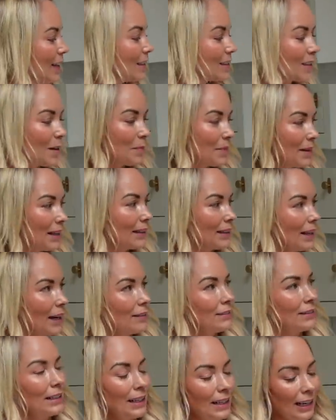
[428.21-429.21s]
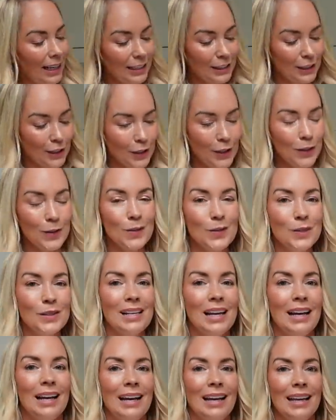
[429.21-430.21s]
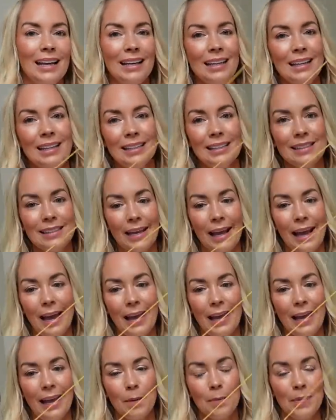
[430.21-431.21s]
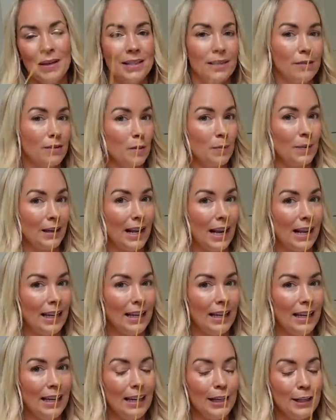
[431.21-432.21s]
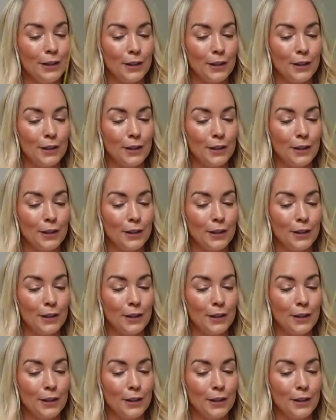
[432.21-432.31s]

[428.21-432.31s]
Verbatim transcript: something that I really like to use is a piece of spaghetti.